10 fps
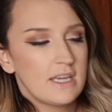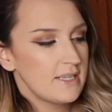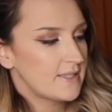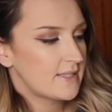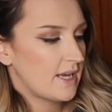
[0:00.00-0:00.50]

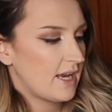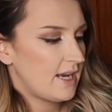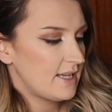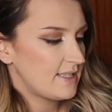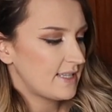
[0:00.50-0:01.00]
this.
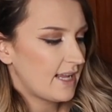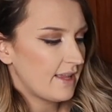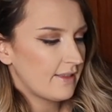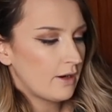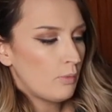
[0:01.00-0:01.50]
It is like
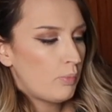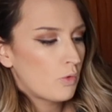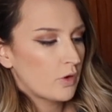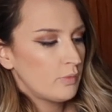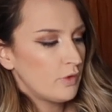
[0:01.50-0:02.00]
a little
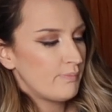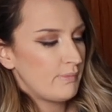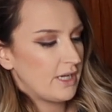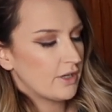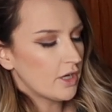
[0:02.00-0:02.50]
portable
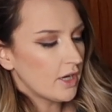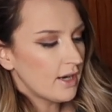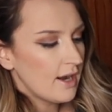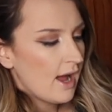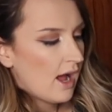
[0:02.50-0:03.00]
mirror.
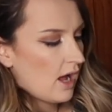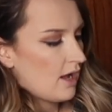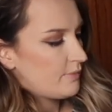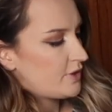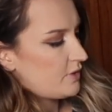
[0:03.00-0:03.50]

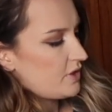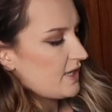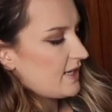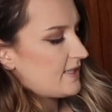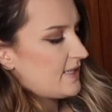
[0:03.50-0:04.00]
So it just
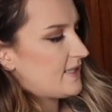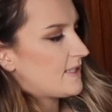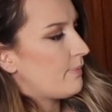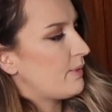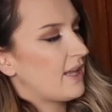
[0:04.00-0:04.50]
like
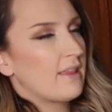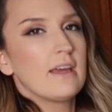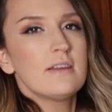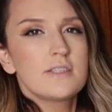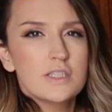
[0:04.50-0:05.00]
sits up like
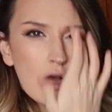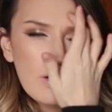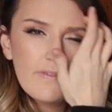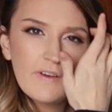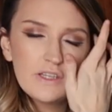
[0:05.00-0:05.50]
this.
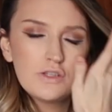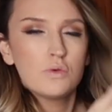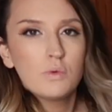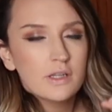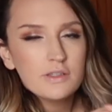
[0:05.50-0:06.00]
So if I
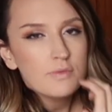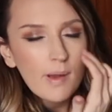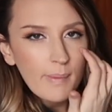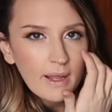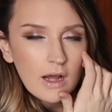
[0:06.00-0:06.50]
do want to do
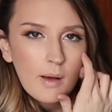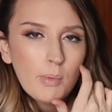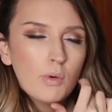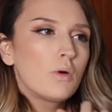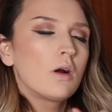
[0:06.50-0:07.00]
my
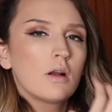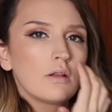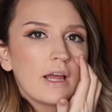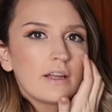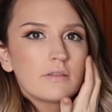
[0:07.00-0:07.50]
makeup or
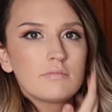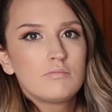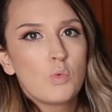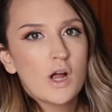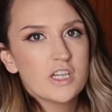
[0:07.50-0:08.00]
like
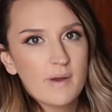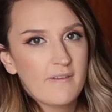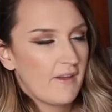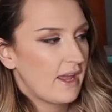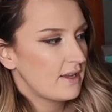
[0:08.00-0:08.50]
wash
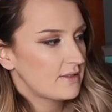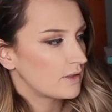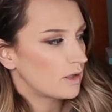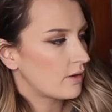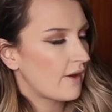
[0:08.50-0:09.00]
my face,
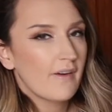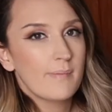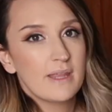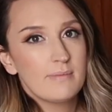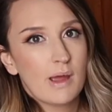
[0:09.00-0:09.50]
or if
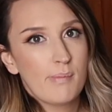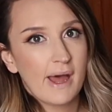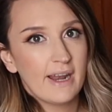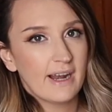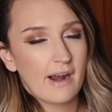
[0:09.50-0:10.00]
I'm in my
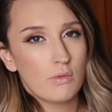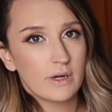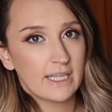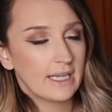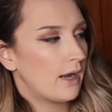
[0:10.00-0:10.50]
bed and I don't
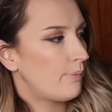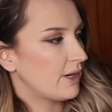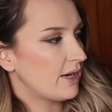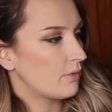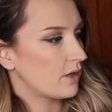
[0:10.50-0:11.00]
want to get up
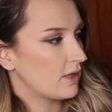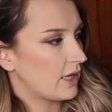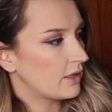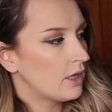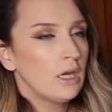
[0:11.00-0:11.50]
and I want to
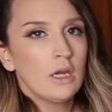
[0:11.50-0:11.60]
like